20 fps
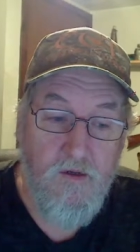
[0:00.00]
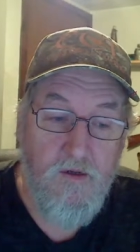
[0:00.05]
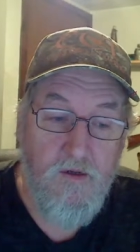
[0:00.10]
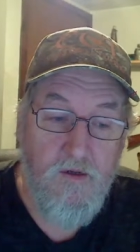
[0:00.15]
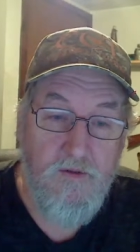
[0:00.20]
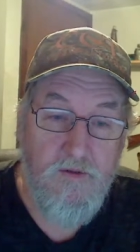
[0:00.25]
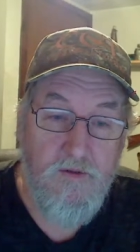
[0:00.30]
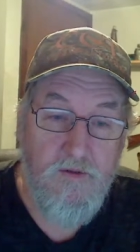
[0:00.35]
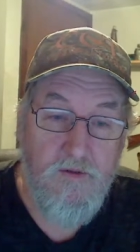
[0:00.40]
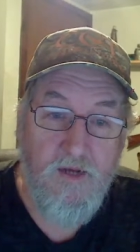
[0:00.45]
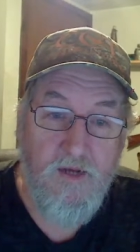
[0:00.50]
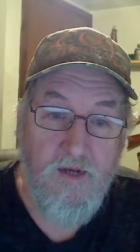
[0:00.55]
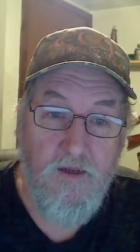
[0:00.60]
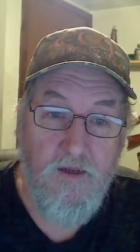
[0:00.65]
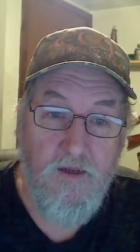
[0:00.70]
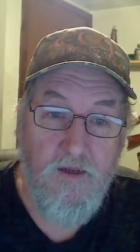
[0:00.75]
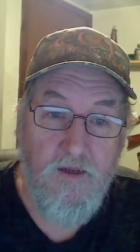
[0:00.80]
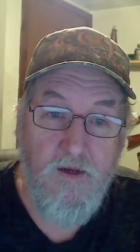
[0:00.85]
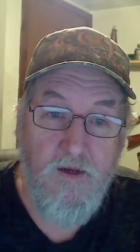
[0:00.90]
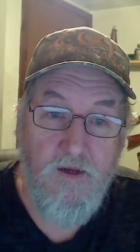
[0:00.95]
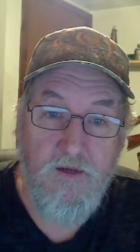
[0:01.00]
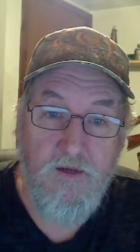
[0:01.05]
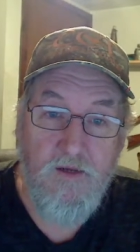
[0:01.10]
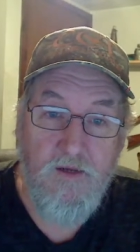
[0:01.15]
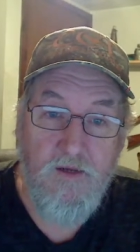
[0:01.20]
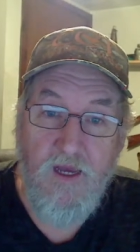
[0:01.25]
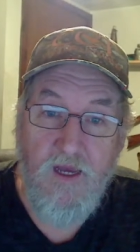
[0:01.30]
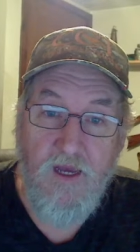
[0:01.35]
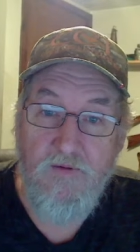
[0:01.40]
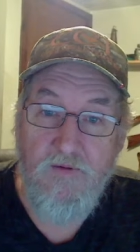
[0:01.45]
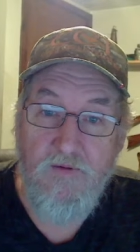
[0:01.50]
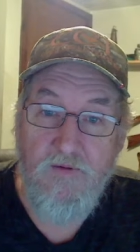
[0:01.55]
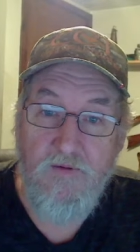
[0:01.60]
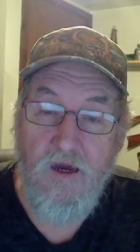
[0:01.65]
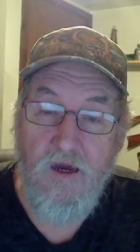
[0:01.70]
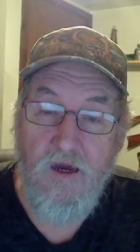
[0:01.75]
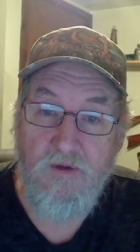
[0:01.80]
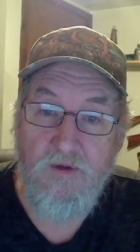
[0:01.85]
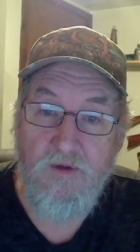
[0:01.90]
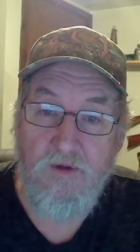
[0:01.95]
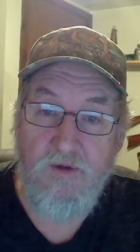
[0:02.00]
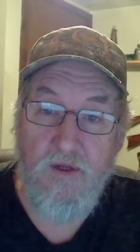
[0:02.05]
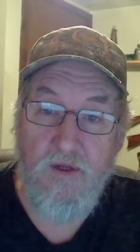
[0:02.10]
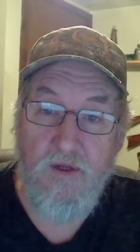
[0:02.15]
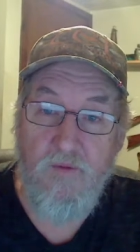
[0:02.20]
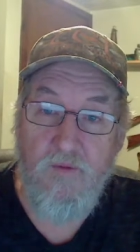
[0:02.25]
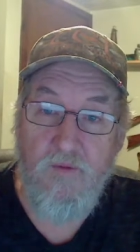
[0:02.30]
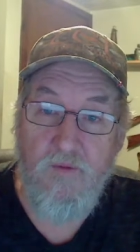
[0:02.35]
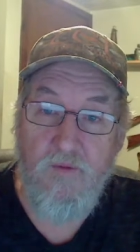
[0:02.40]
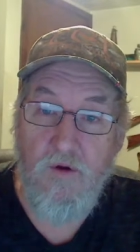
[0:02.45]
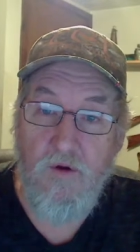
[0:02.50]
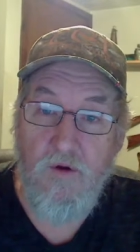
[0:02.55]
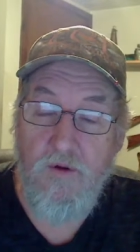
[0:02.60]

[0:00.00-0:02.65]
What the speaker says: checked, get it checked and see how much it is worth.